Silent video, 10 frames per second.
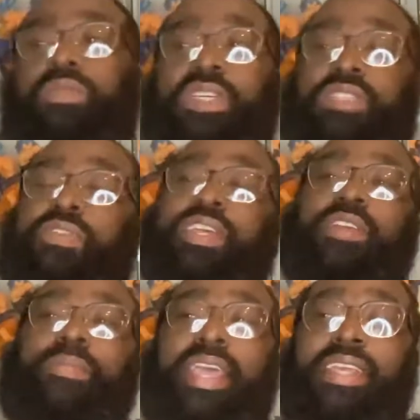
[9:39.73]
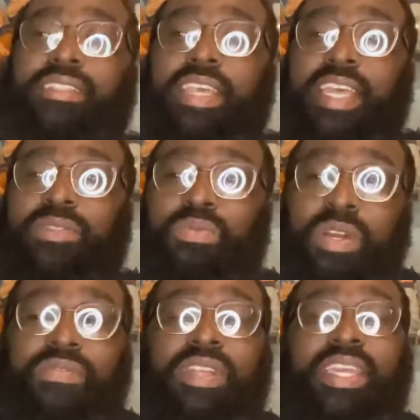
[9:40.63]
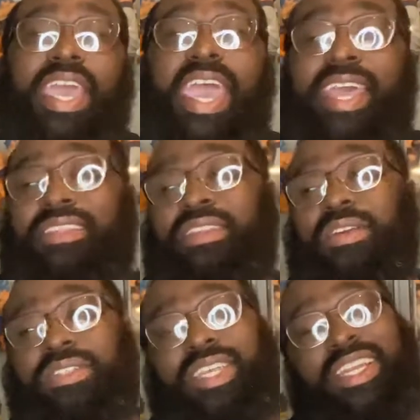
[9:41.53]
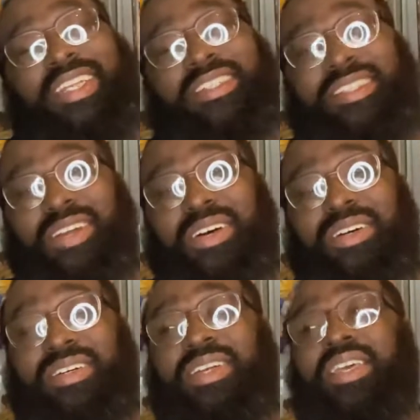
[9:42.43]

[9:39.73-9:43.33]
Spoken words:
this figure, man, stands roughly at 13 inches tall.